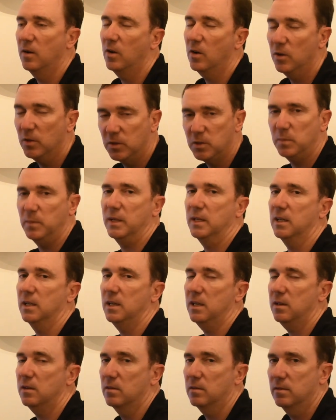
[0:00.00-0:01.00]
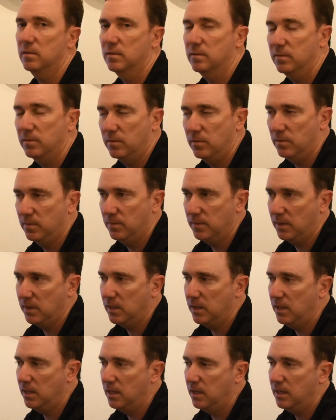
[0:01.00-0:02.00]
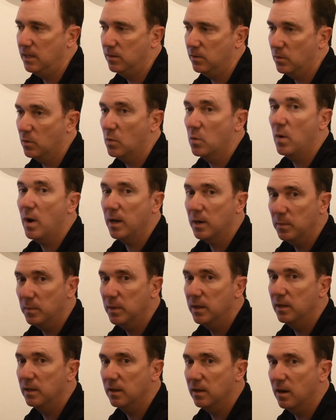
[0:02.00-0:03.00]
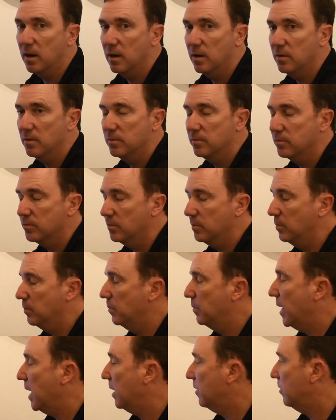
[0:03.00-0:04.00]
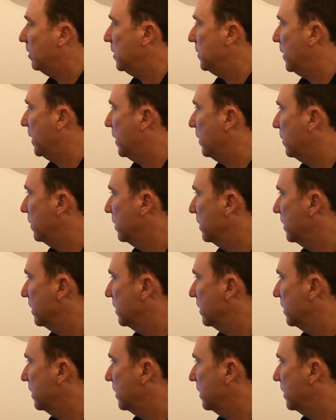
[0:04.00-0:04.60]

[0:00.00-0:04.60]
ultimately you're getting quite a bit of battery power